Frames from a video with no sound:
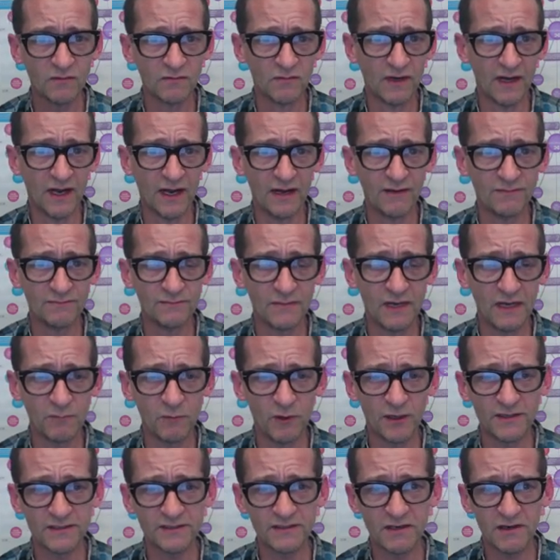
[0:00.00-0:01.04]
I
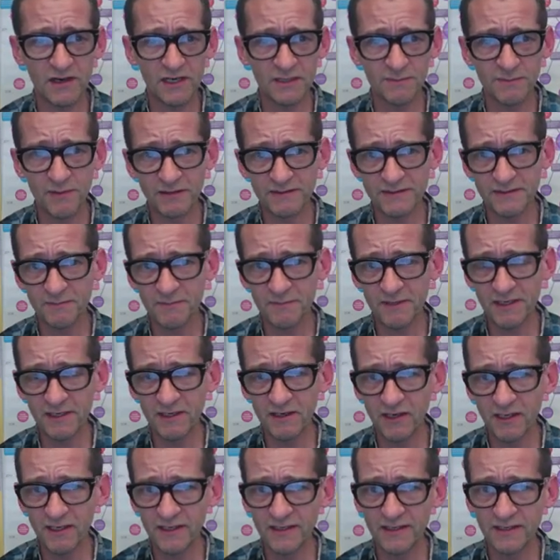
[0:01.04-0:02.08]
want to talk about something
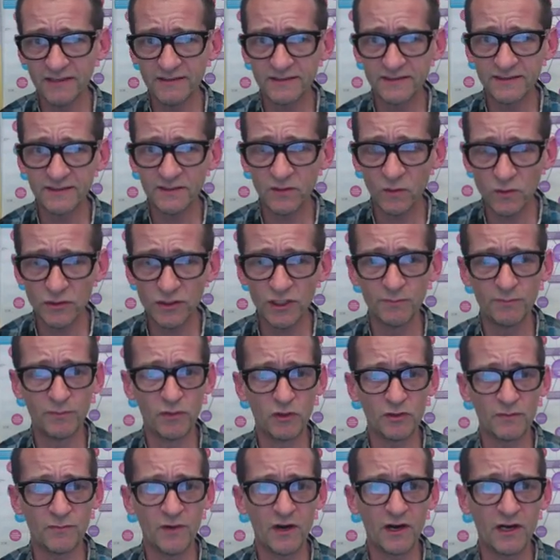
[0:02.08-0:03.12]
called a social
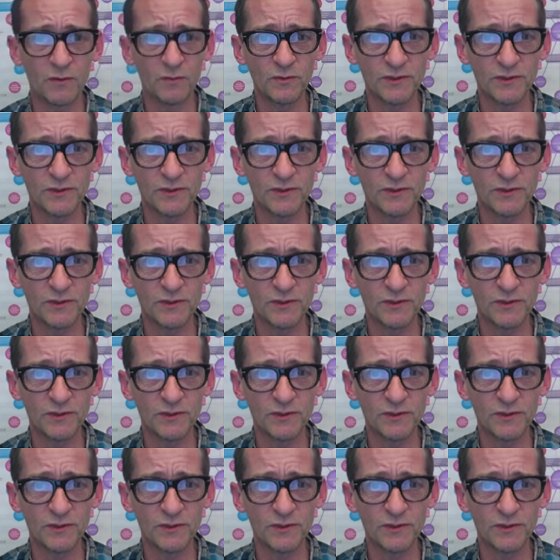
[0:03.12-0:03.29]
bookmark,